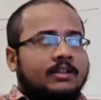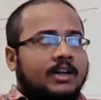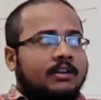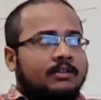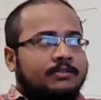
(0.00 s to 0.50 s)

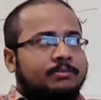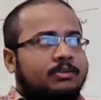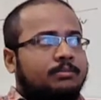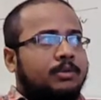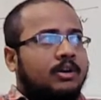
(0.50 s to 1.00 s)
The
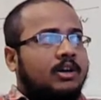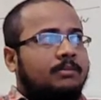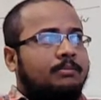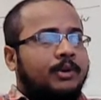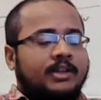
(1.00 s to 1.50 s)
fifth
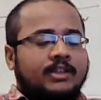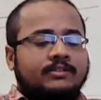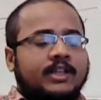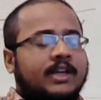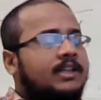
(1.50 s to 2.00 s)
point
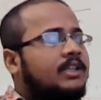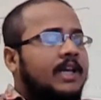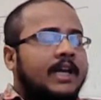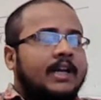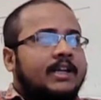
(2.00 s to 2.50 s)
is that
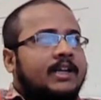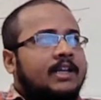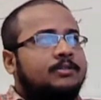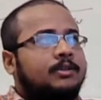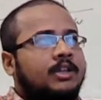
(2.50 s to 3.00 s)
ANN
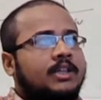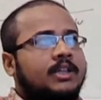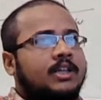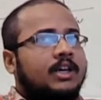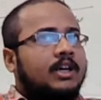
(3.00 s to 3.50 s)
actually